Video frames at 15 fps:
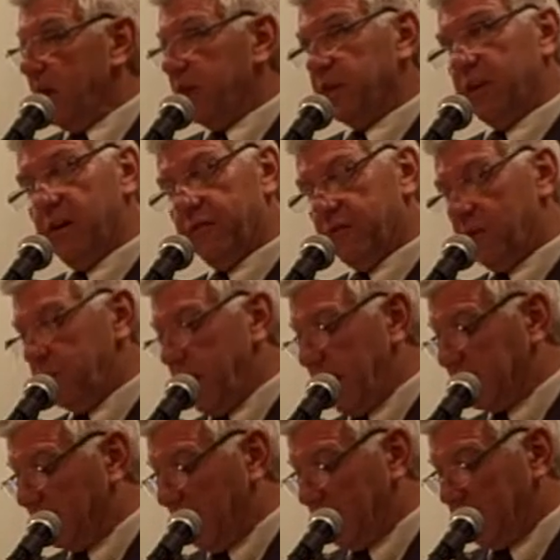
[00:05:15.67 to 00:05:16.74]
The governor
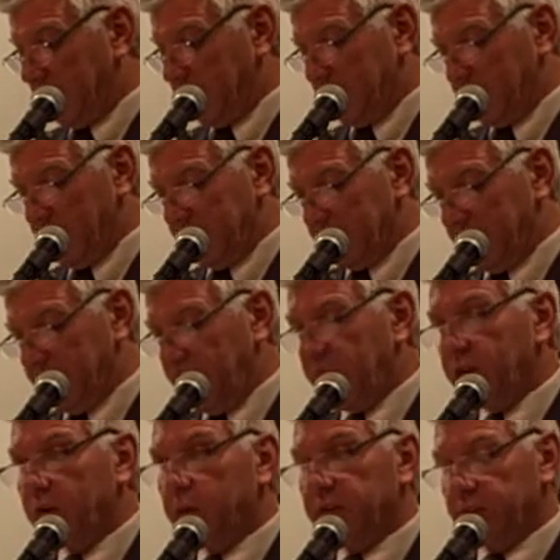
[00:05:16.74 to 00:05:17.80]
backed off of his threat to
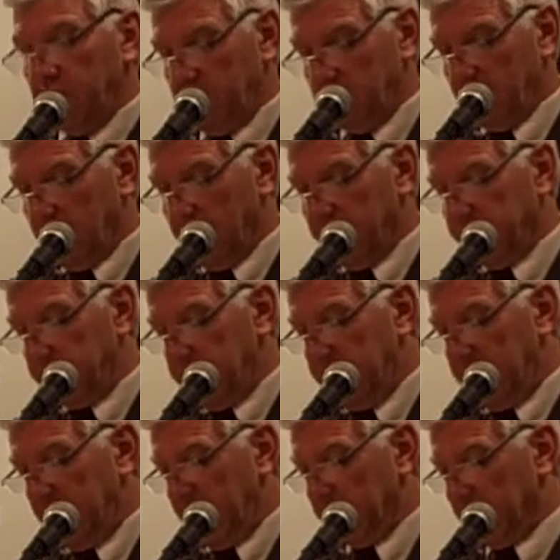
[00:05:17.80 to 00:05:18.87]
veto, and the new laws
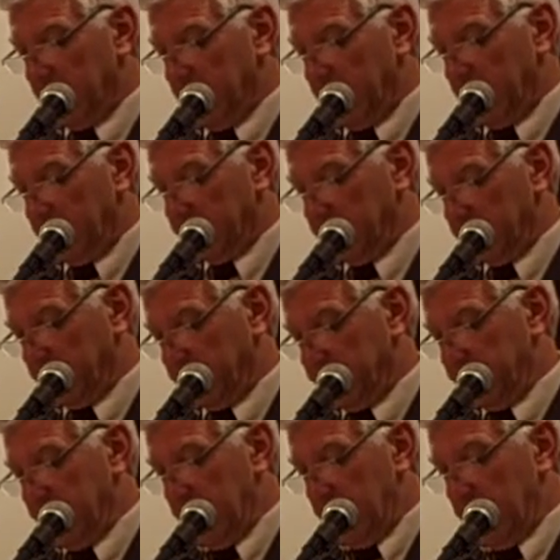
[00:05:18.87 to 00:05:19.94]
became lines,
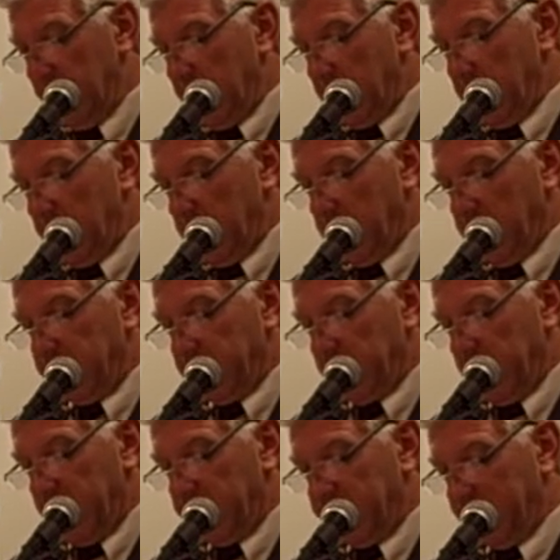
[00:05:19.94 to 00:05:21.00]
the
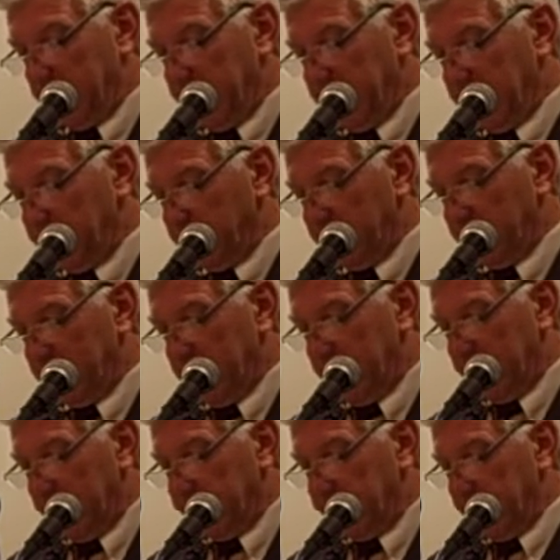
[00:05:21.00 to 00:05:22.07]
lines that we live with today.